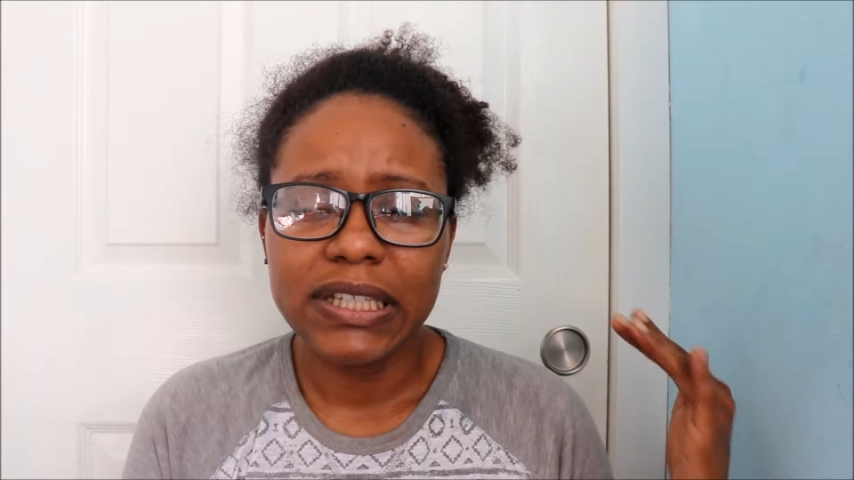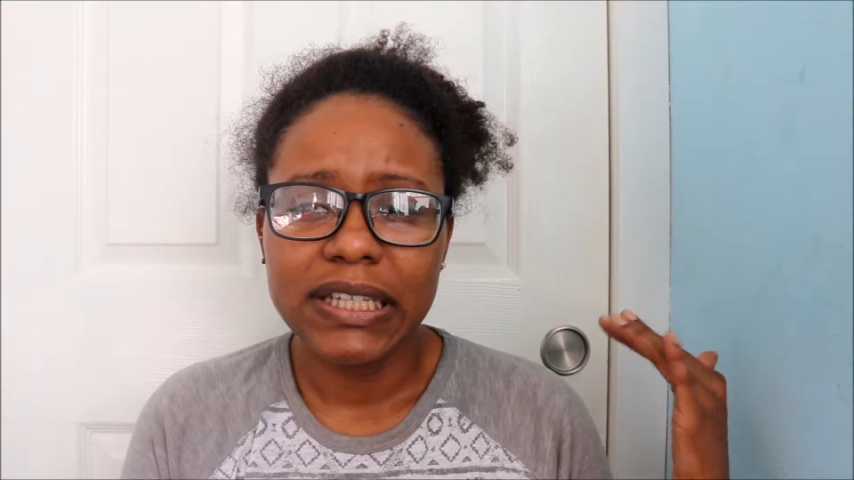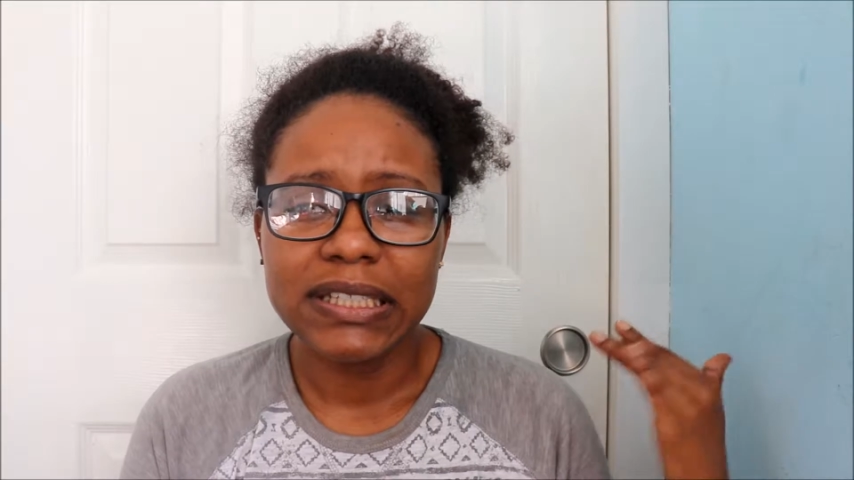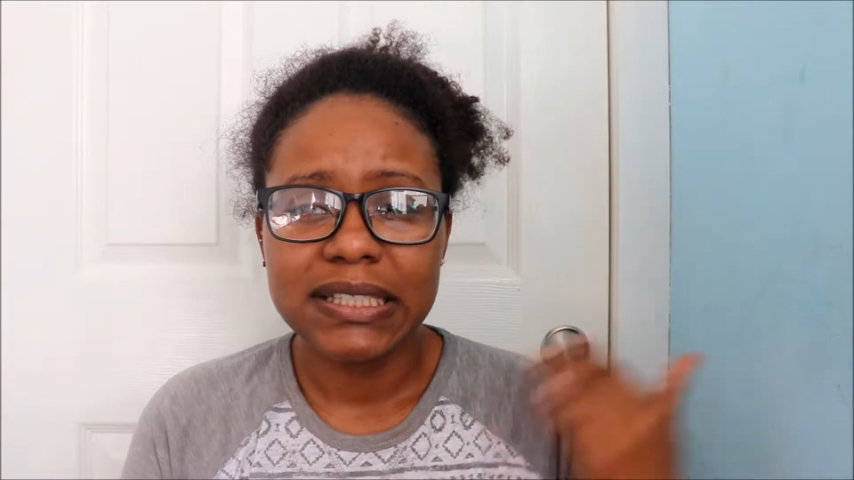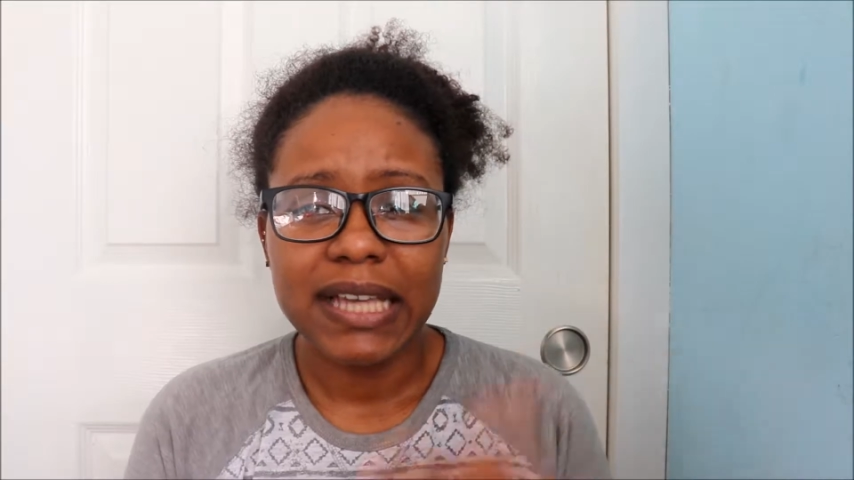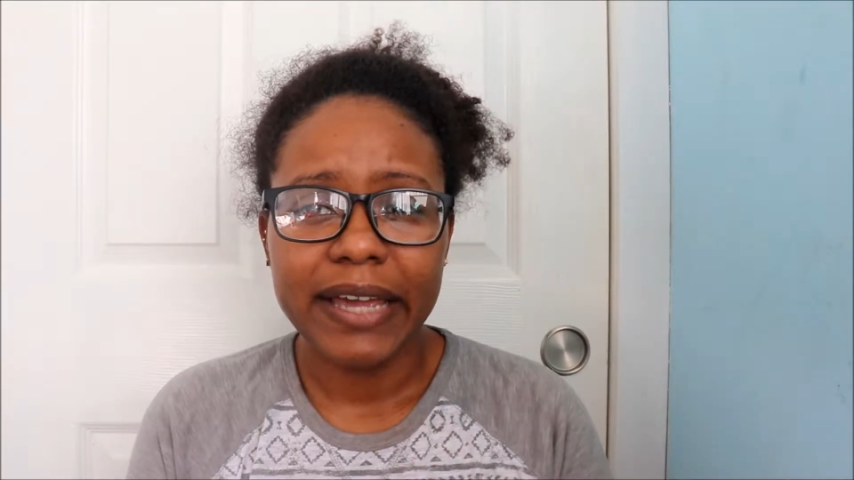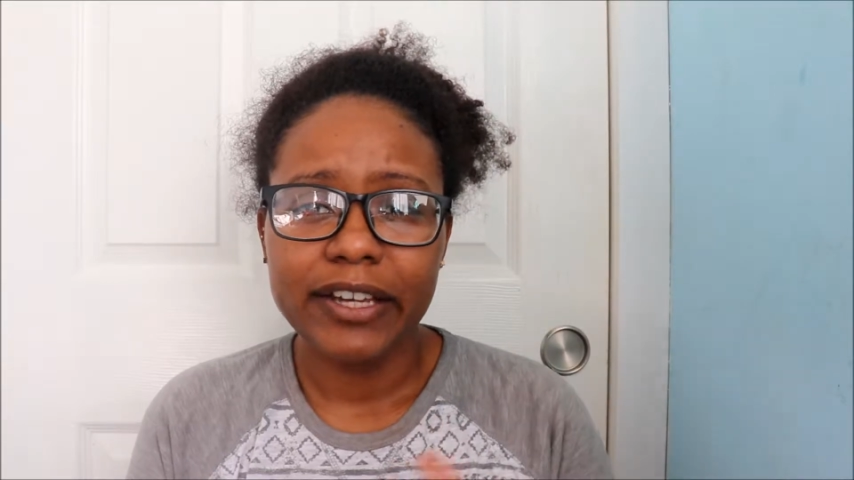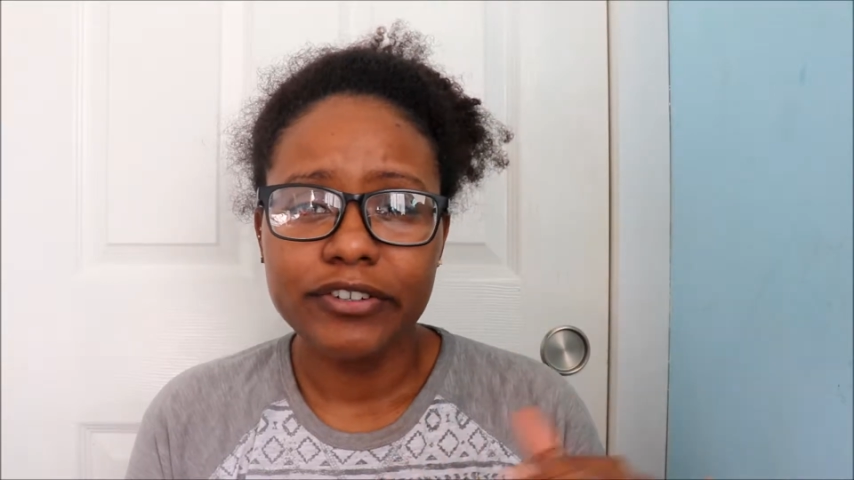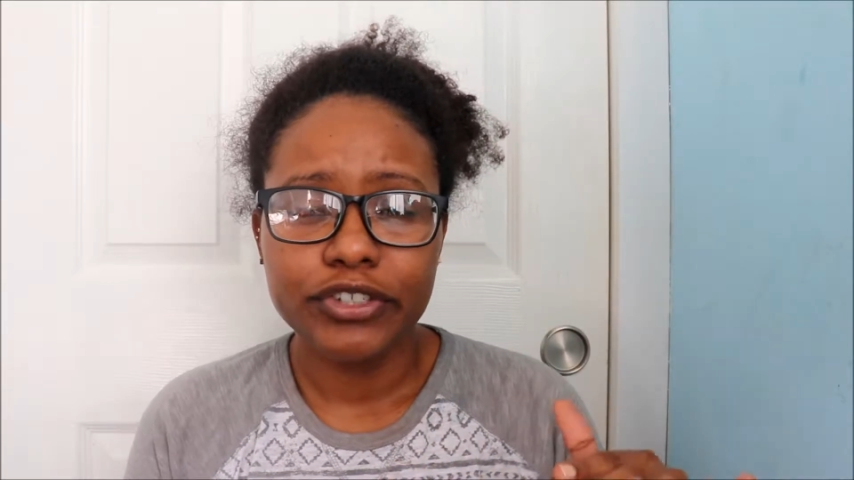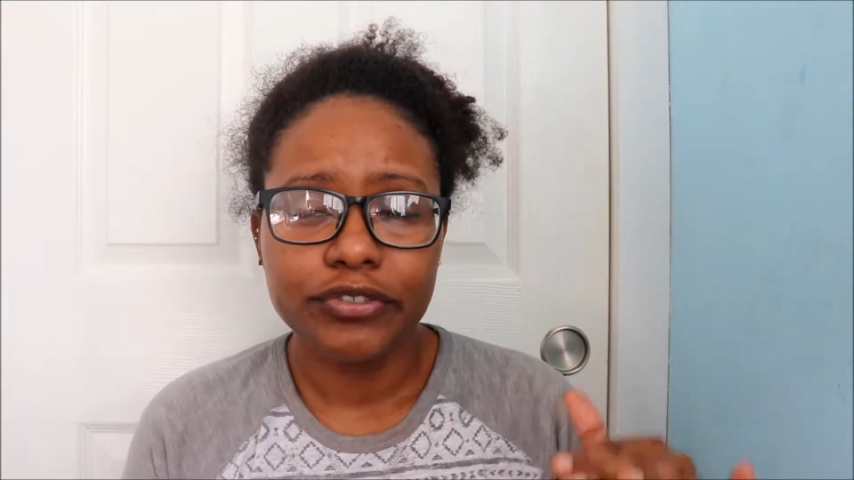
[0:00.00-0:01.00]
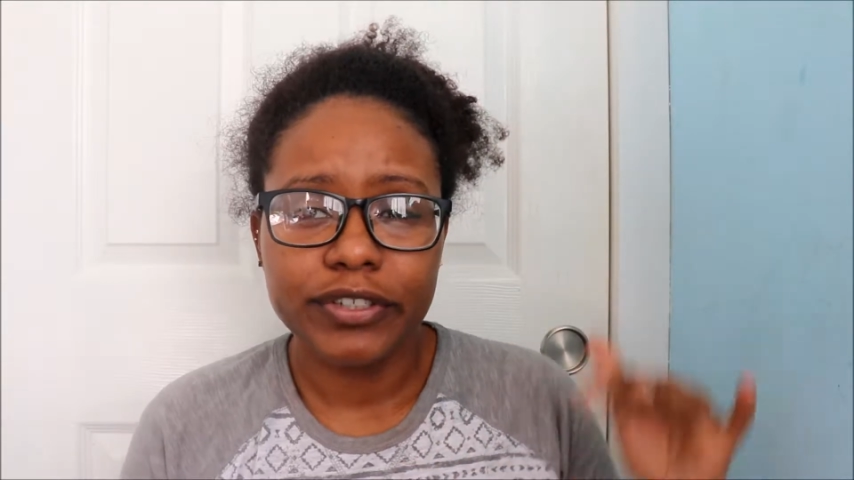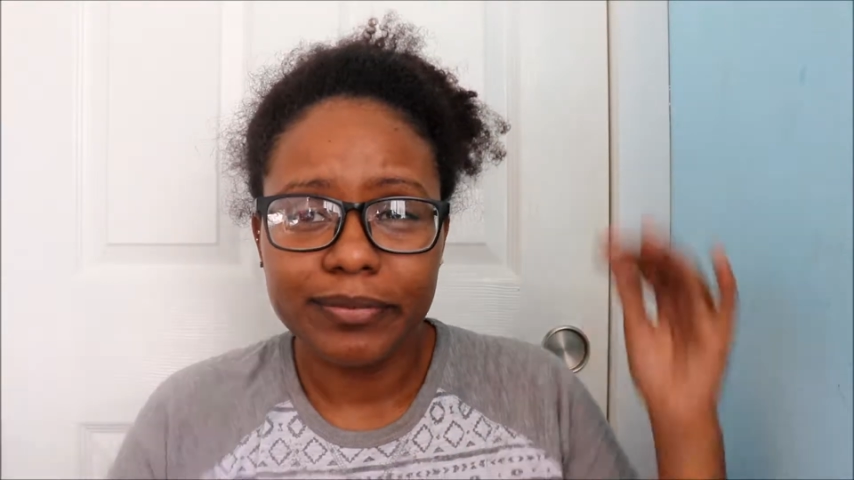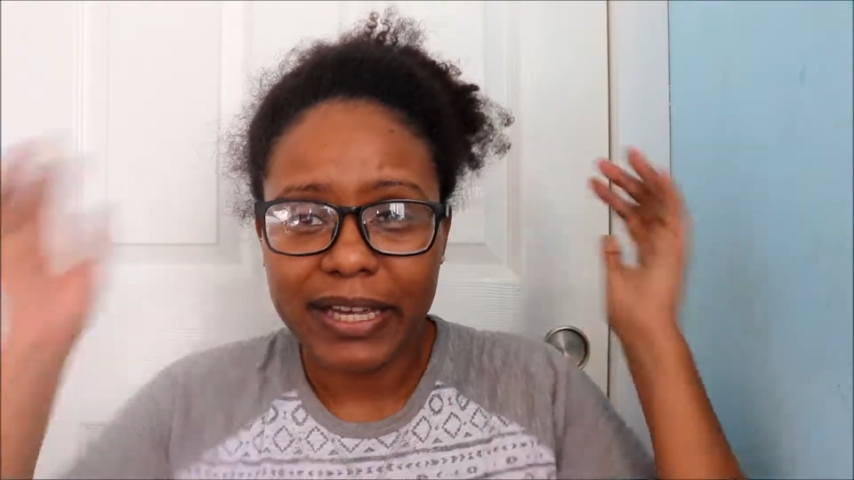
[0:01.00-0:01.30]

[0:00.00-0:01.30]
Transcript: the entire retreat,